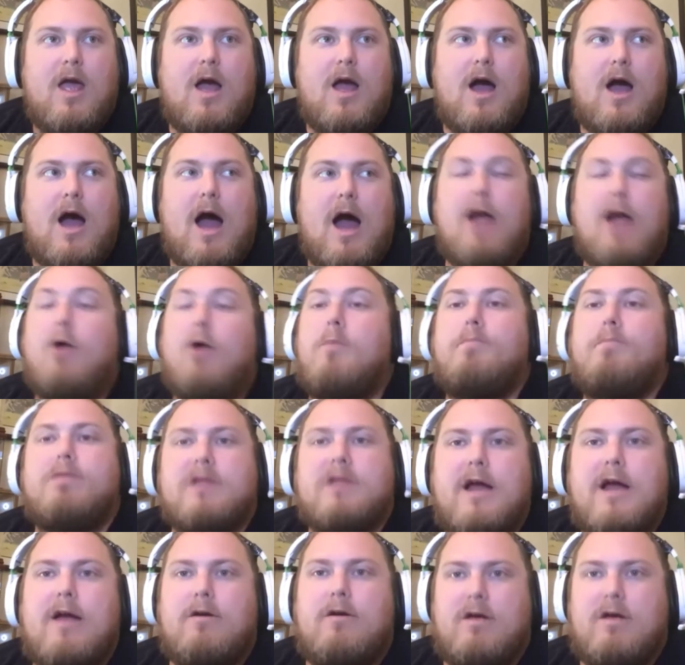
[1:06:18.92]
I don't
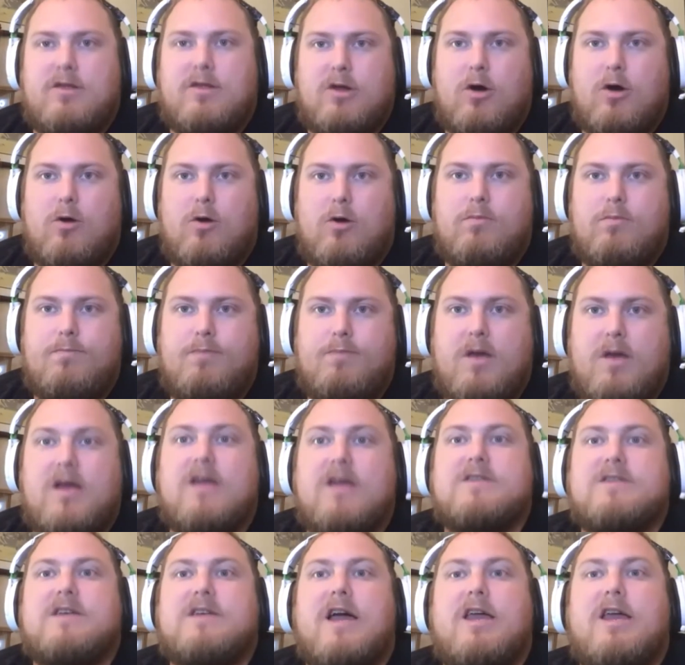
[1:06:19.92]
blare it, though,
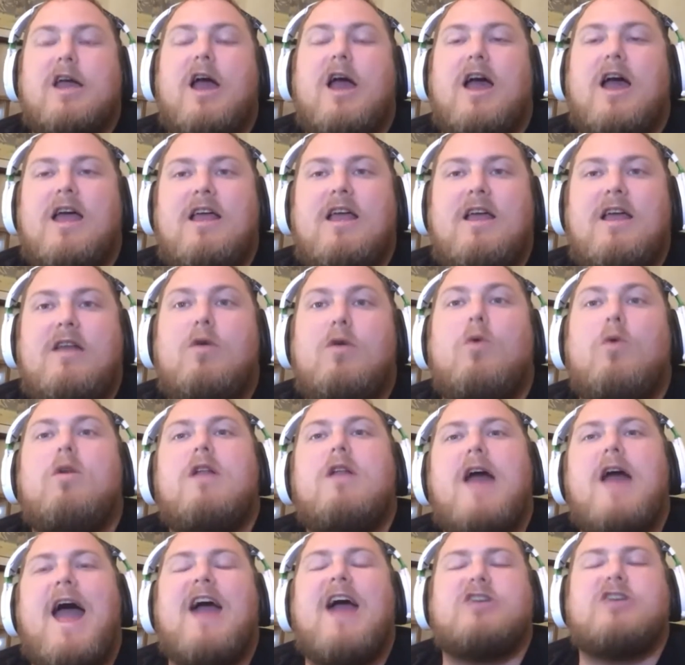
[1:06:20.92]
because, like, in order
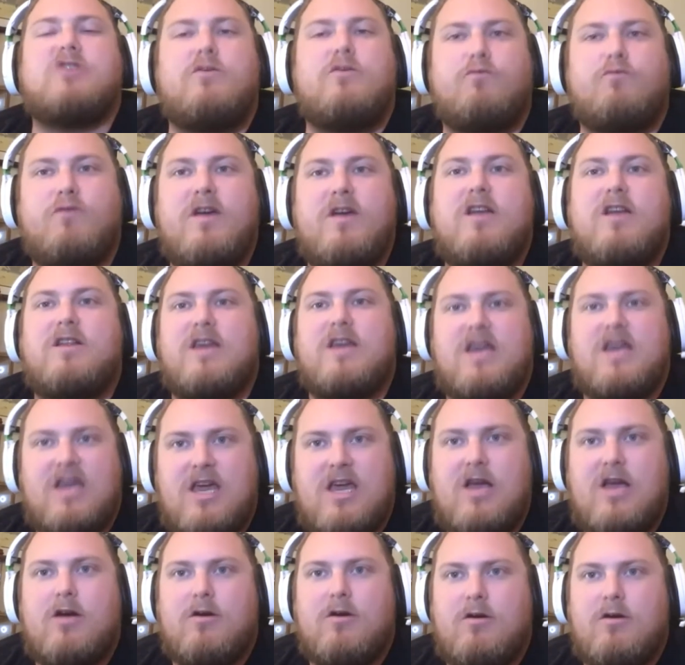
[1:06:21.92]
to actually really
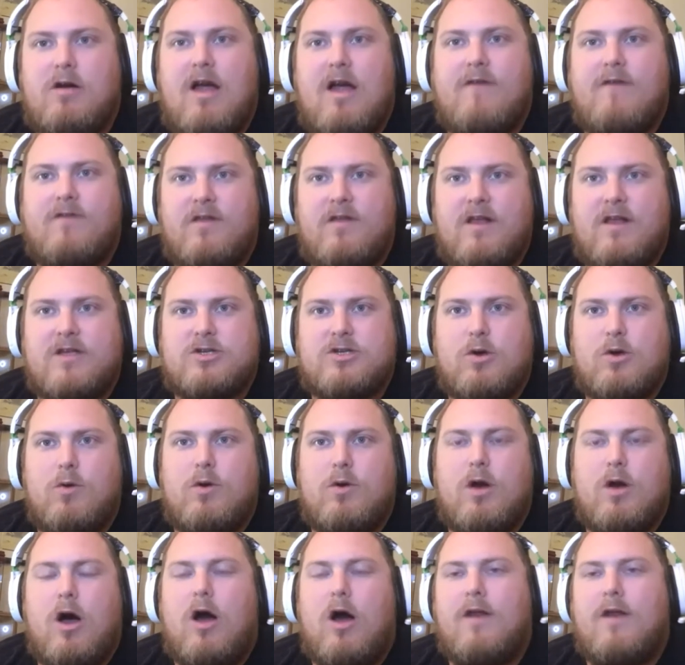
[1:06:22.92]
hear everything that's
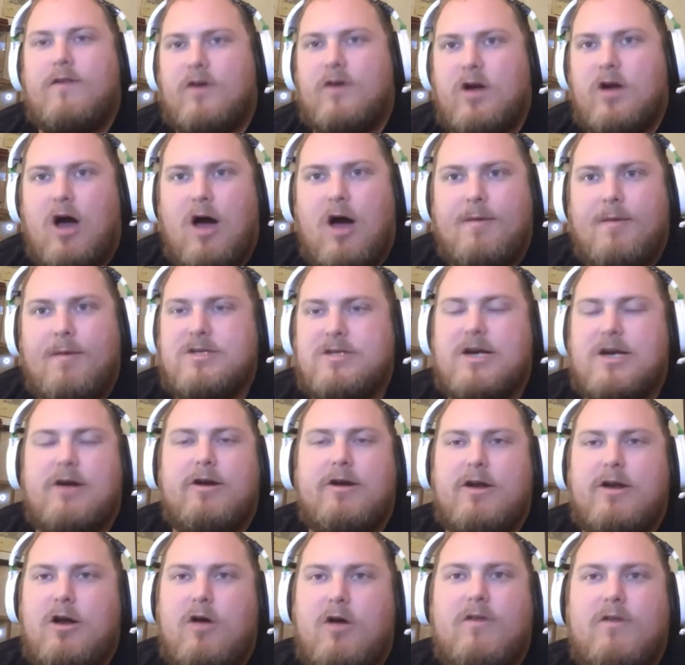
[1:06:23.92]
going on in the
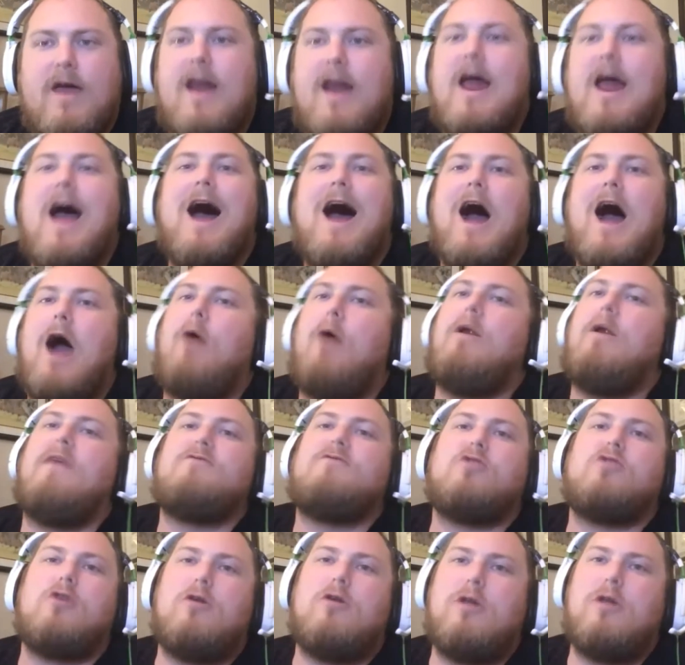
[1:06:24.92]
commentary and all that, I would
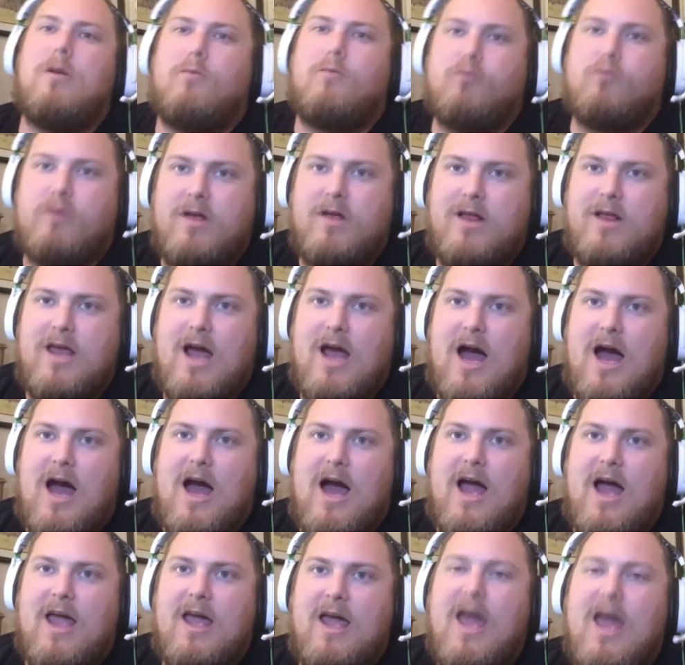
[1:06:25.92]
have to turn it up really
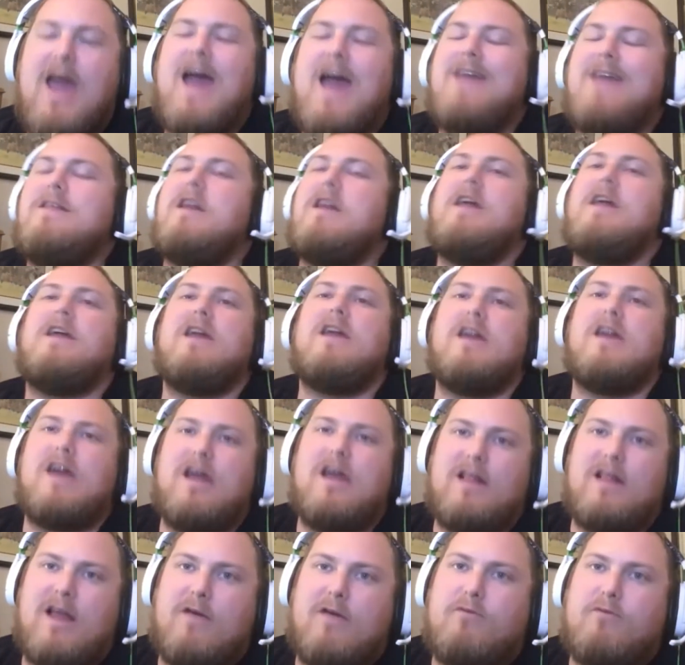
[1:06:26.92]
high, and then they can
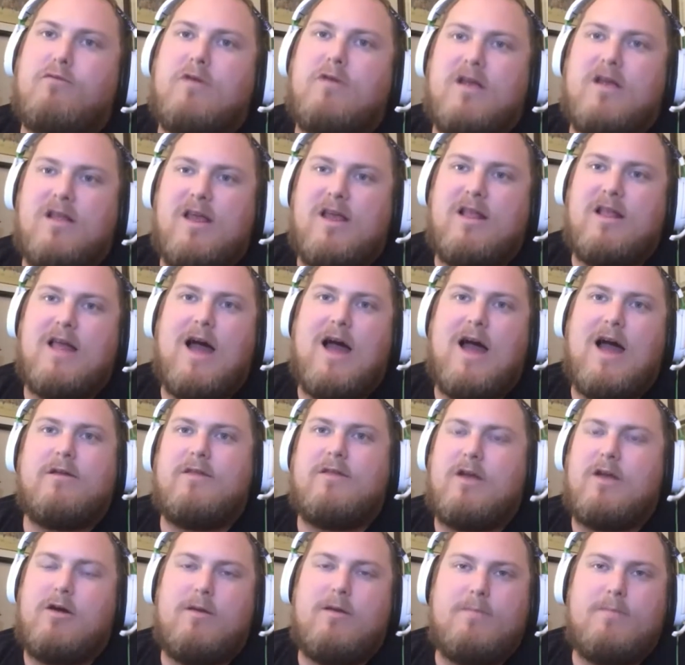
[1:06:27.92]
get, like, really loud in
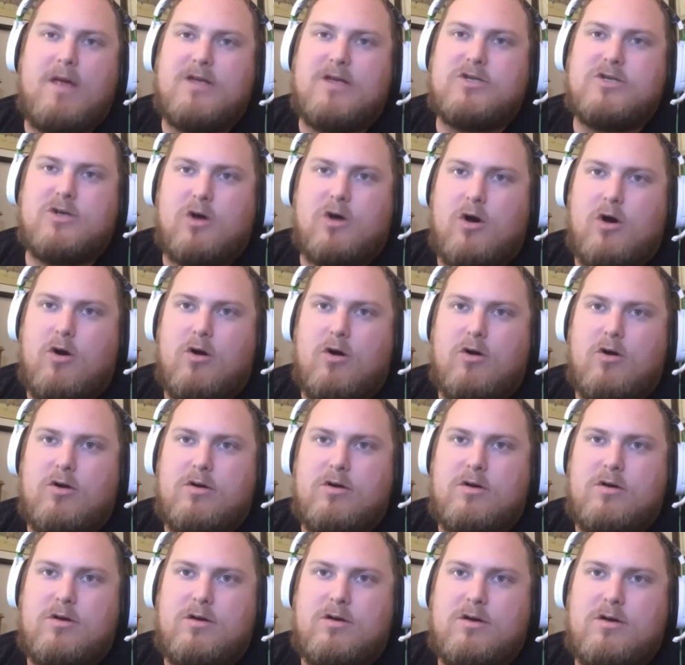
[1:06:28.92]
there, and it makes it hard
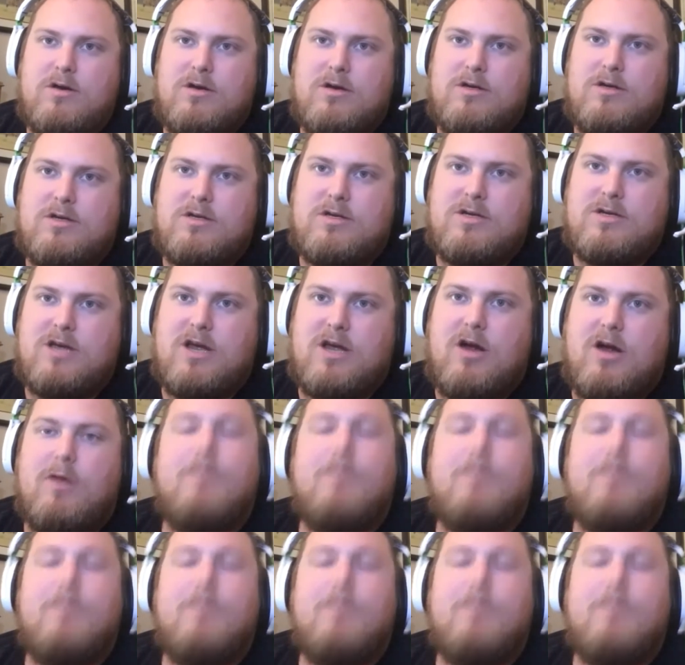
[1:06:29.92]
to hear.